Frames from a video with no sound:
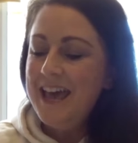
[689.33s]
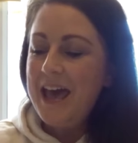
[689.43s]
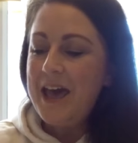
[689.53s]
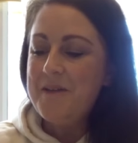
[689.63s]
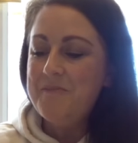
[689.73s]

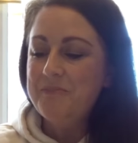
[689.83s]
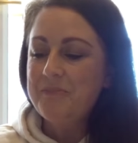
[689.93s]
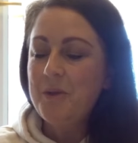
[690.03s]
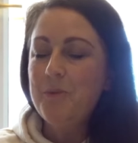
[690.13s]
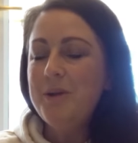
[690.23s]
And
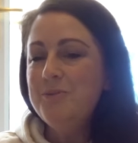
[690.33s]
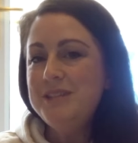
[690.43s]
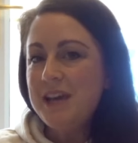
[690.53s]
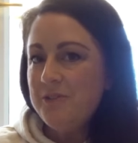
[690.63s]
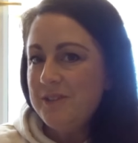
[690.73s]
what I would
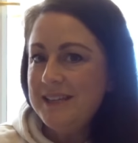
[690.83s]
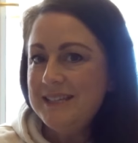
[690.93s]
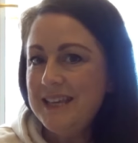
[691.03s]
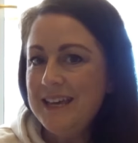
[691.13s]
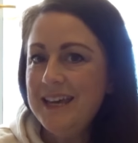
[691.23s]
definitely
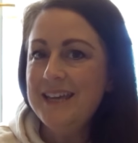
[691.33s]
say